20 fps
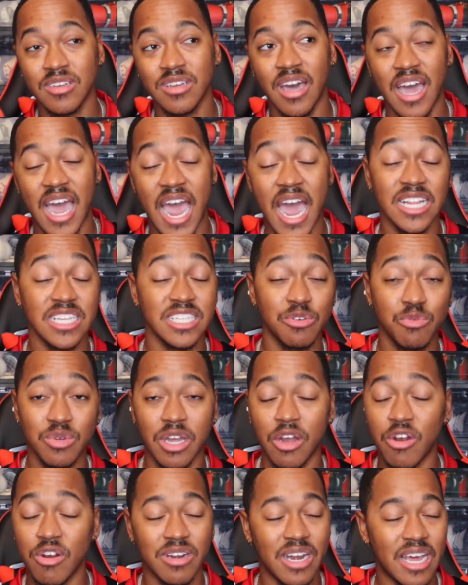
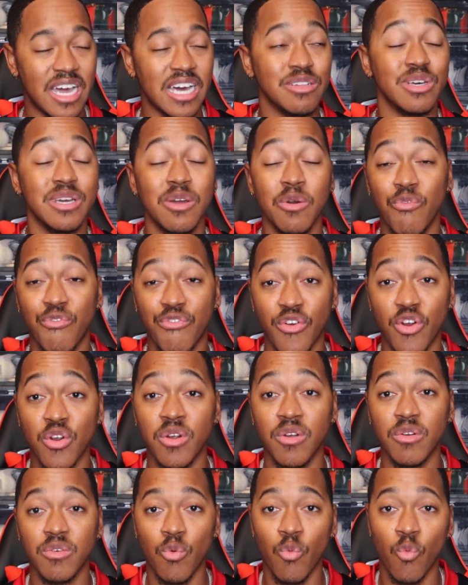Halloween, or not Halloween,
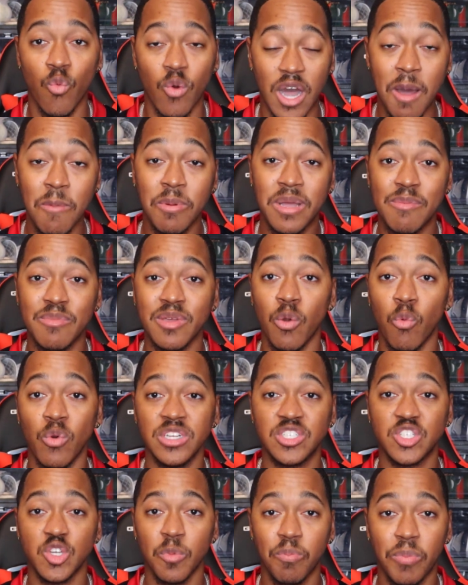for upcoming
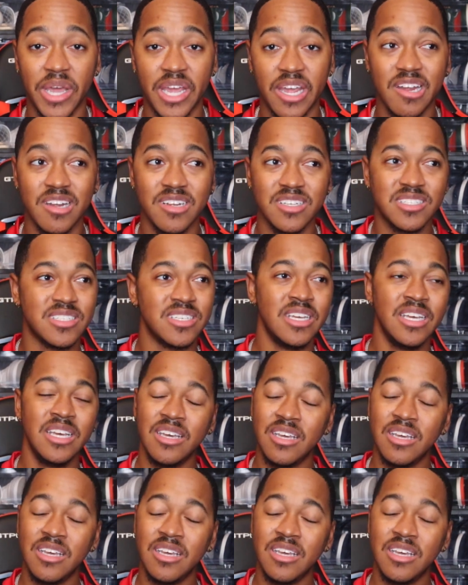winter pairs.